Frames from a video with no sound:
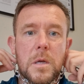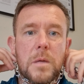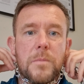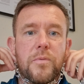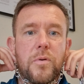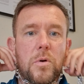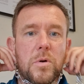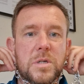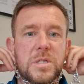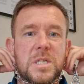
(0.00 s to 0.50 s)

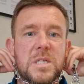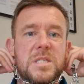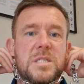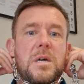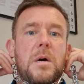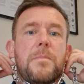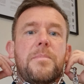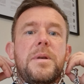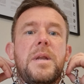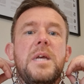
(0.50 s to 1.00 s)
Prong sits
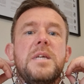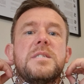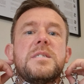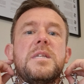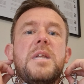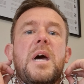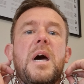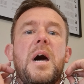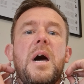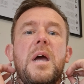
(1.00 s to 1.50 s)
up nice
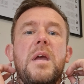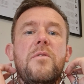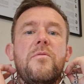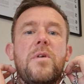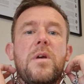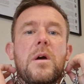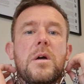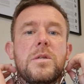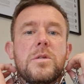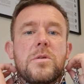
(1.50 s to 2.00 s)
and high,
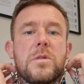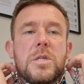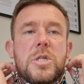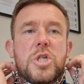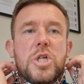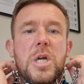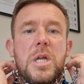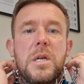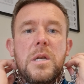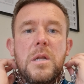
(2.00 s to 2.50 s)
right under the
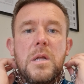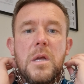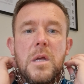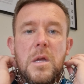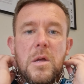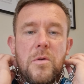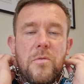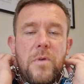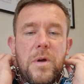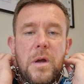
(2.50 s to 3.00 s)
chin,
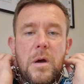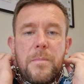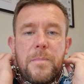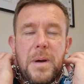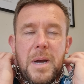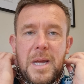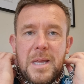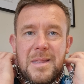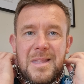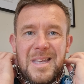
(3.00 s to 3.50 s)
right up
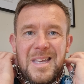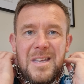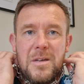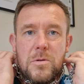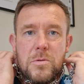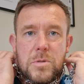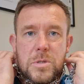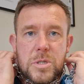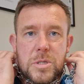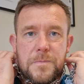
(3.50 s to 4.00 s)
behind the
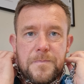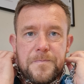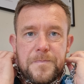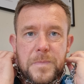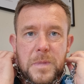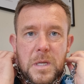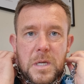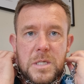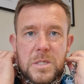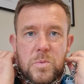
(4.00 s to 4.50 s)
ears
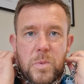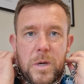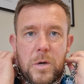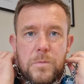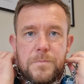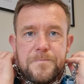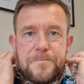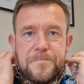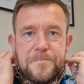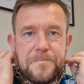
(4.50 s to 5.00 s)
as
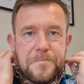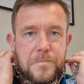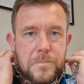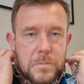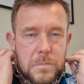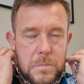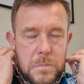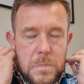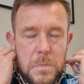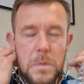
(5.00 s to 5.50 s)
well.
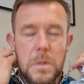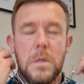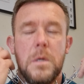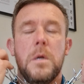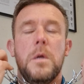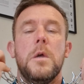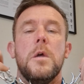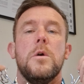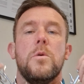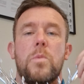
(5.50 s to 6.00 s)

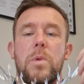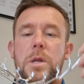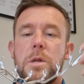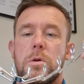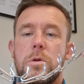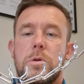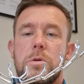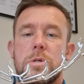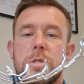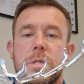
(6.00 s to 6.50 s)
When
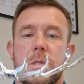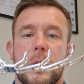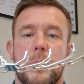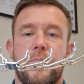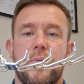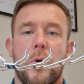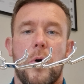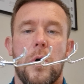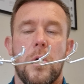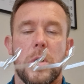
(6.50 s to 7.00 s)
you're using the
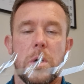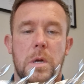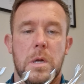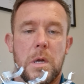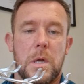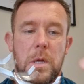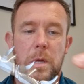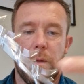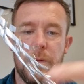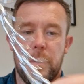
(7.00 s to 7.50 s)
prong,
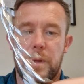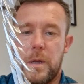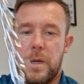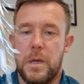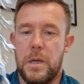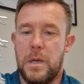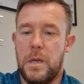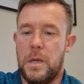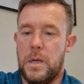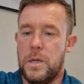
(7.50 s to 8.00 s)

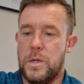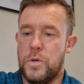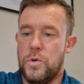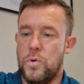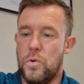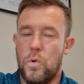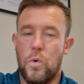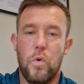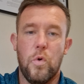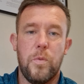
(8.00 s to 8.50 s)

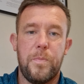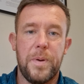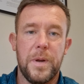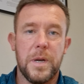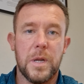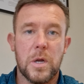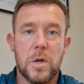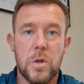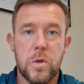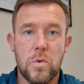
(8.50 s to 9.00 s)
you open
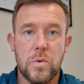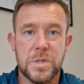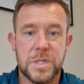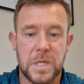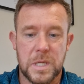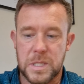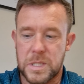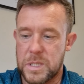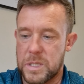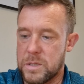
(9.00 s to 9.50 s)
and close
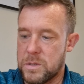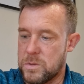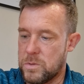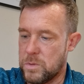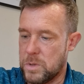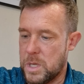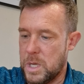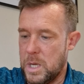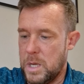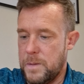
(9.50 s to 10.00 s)
it,
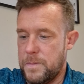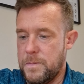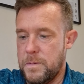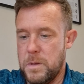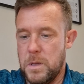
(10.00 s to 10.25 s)
okay?